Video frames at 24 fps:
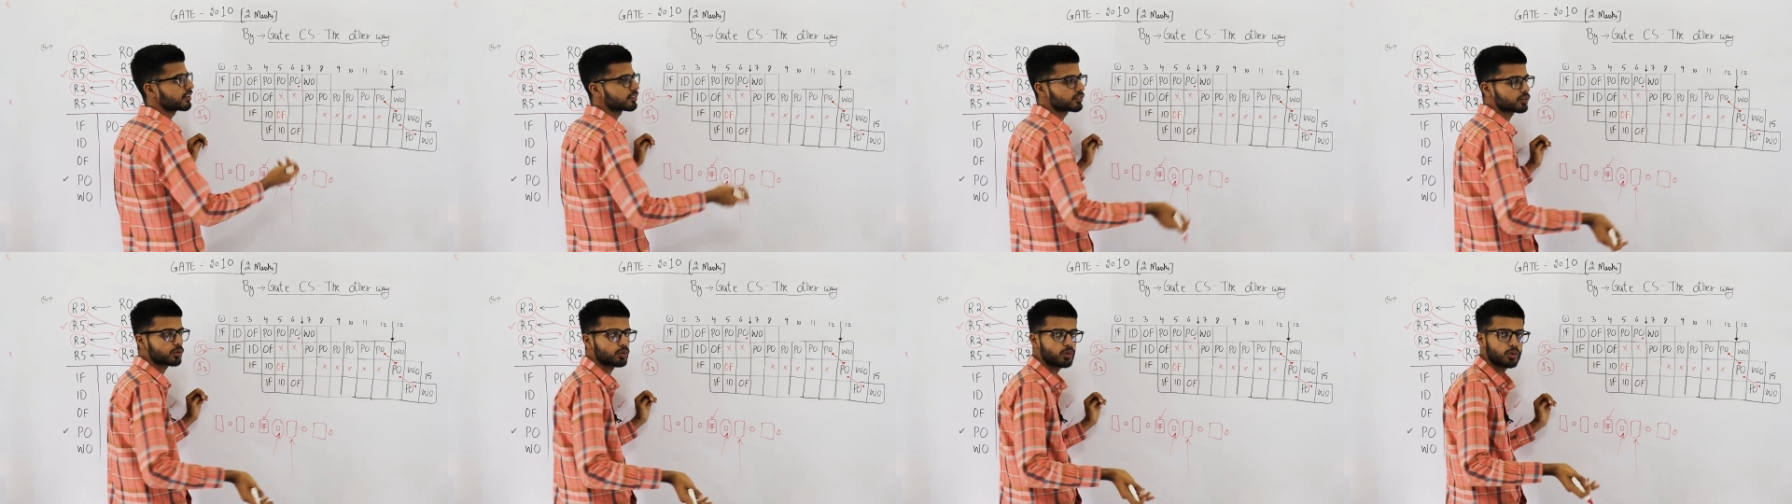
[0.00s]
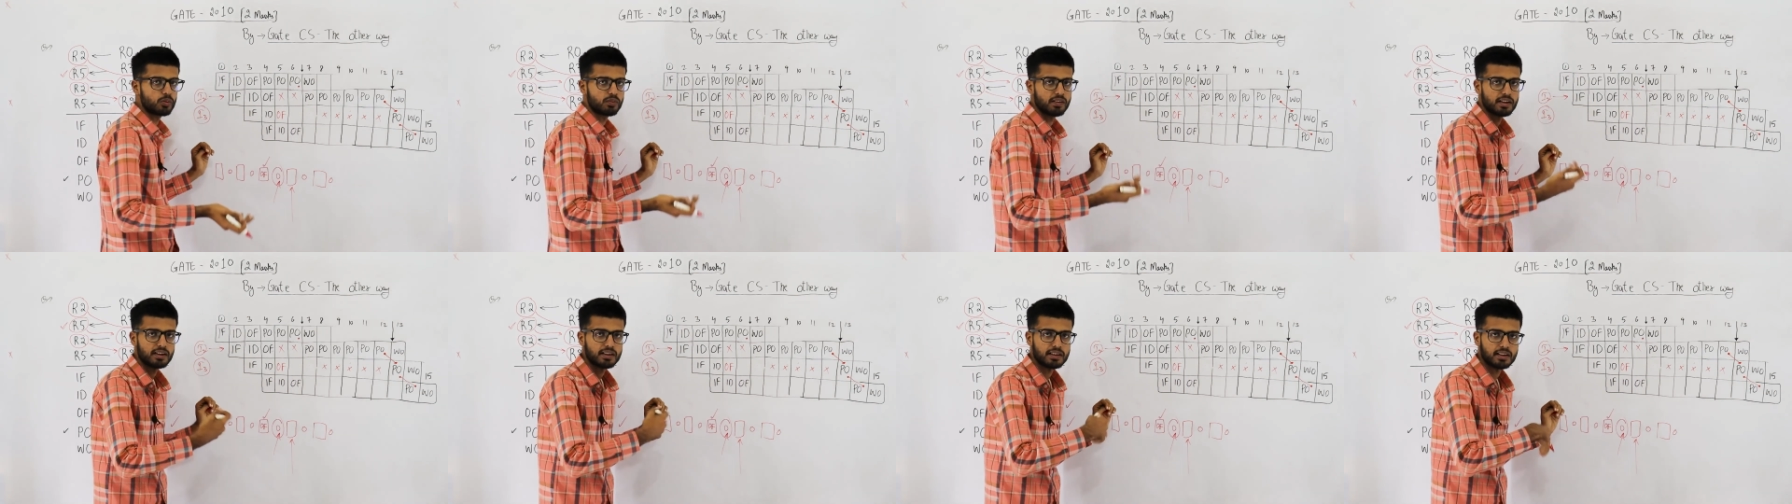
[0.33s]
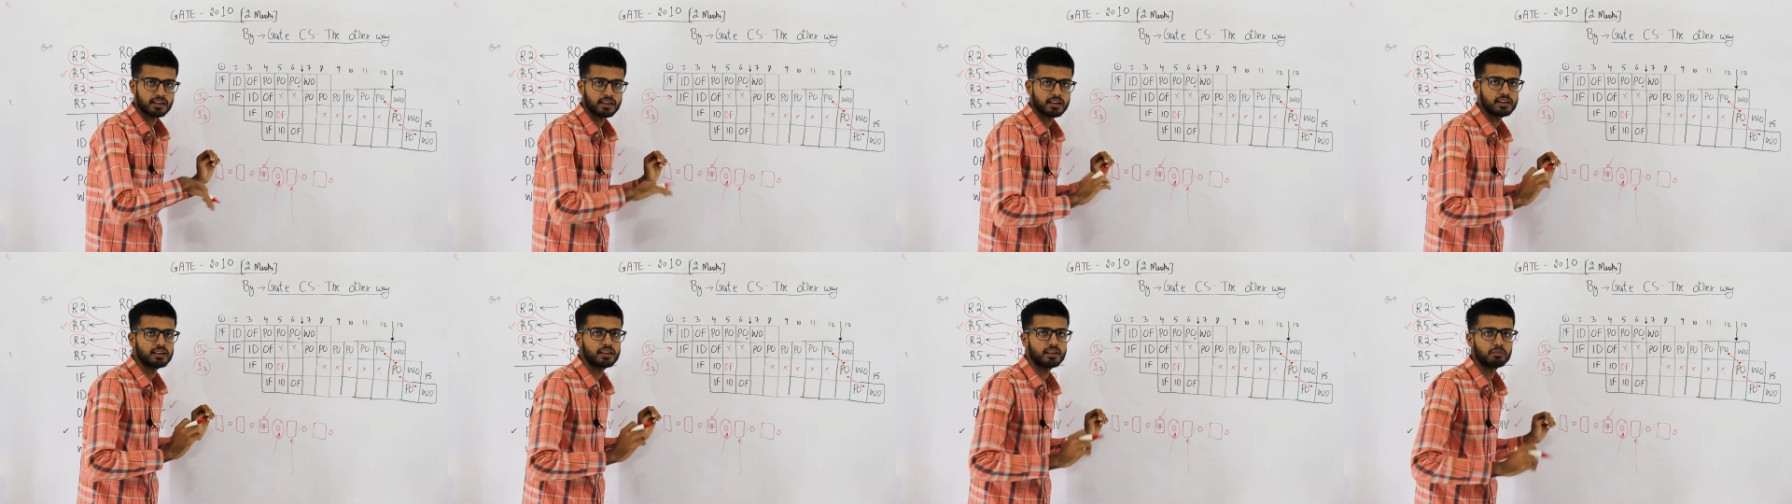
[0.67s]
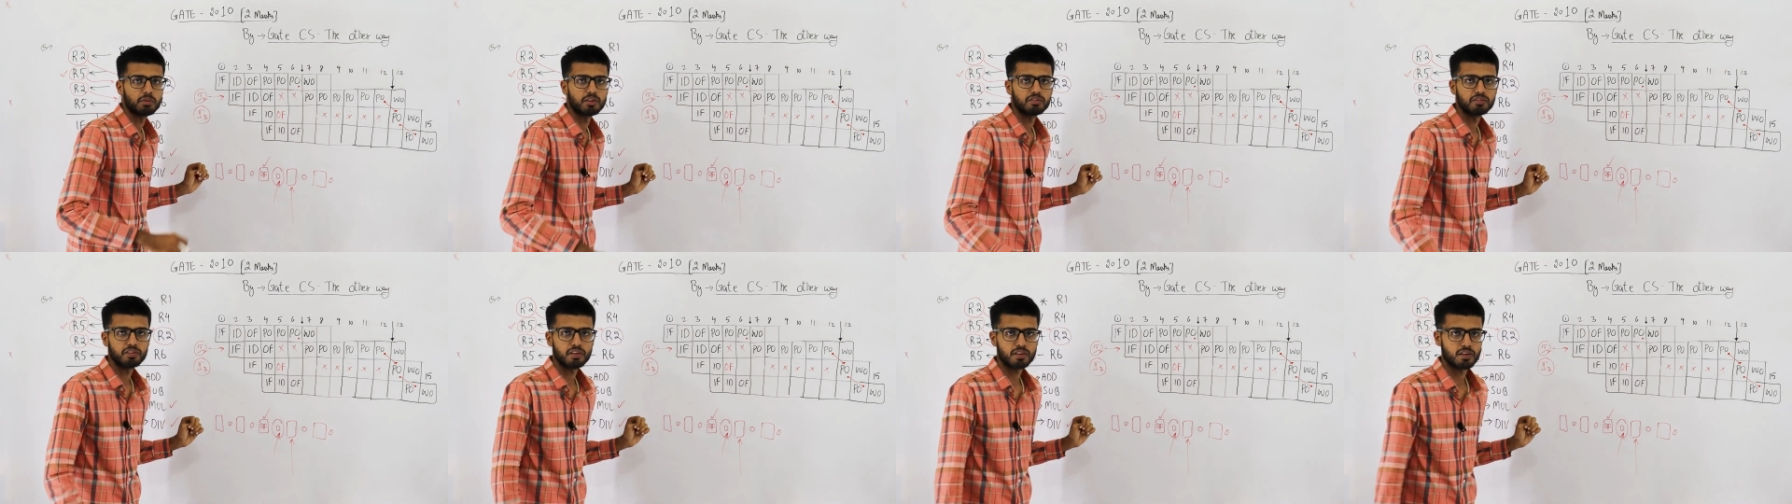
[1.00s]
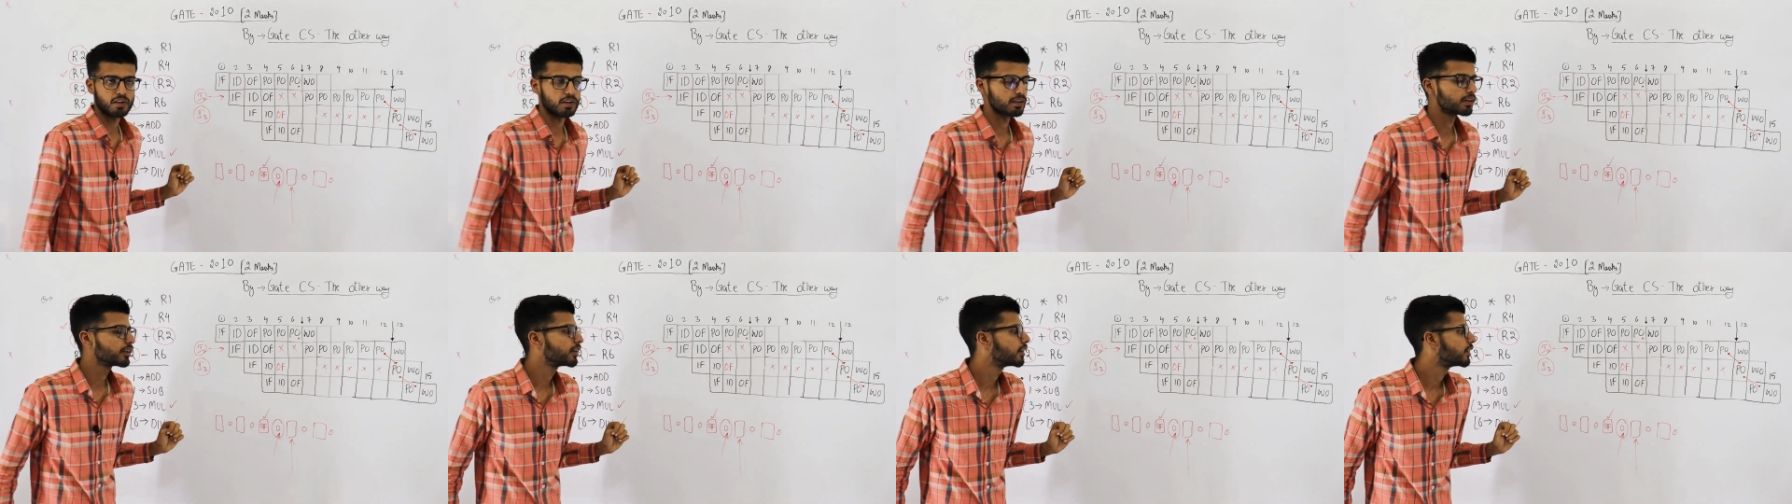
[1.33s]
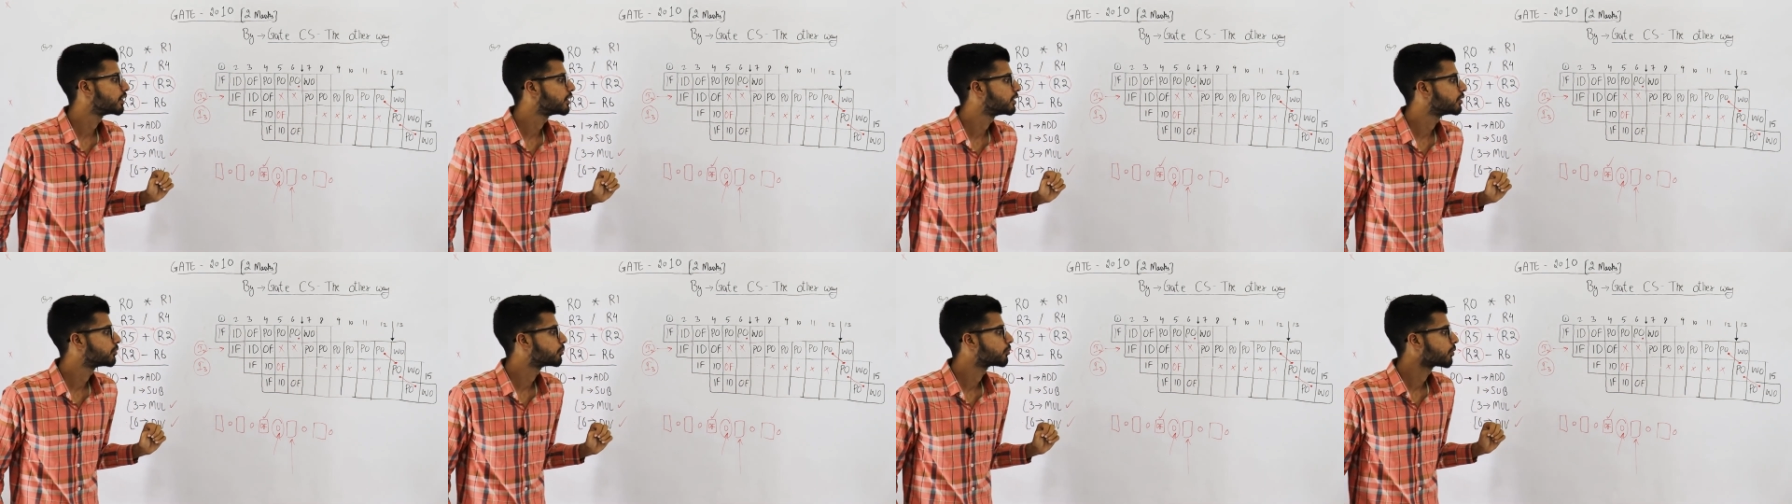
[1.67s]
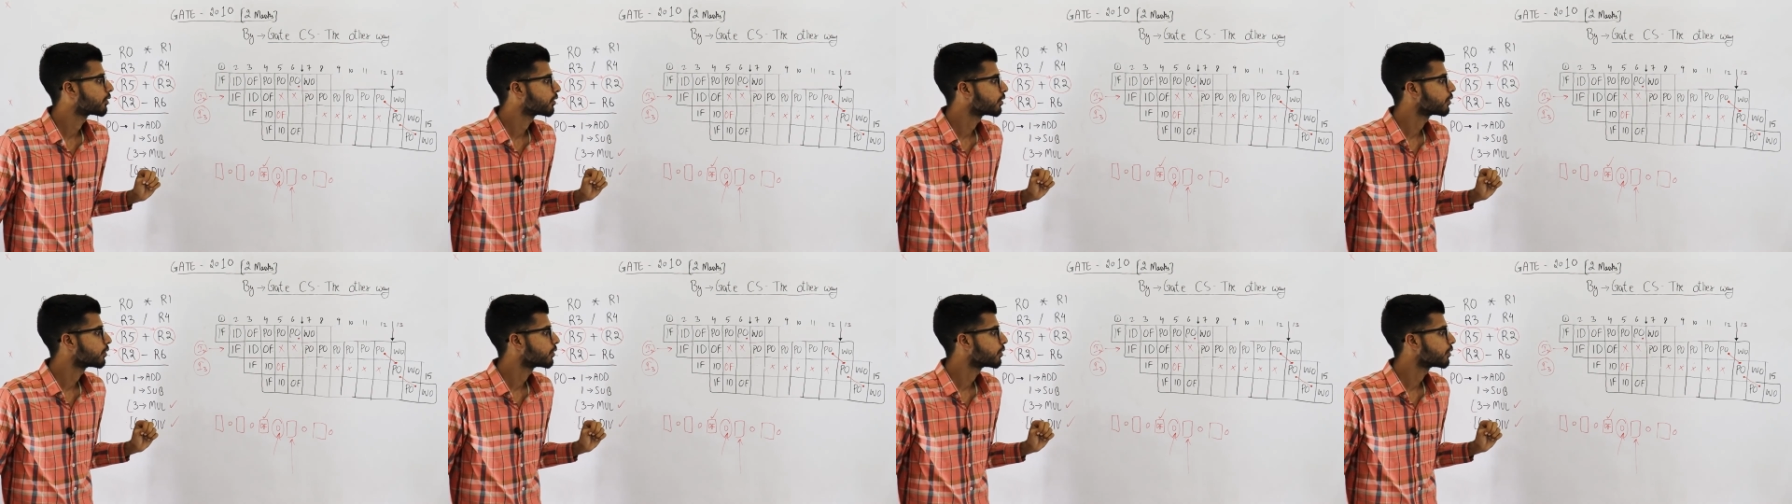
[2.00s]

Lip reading: has overwritten the buffer already.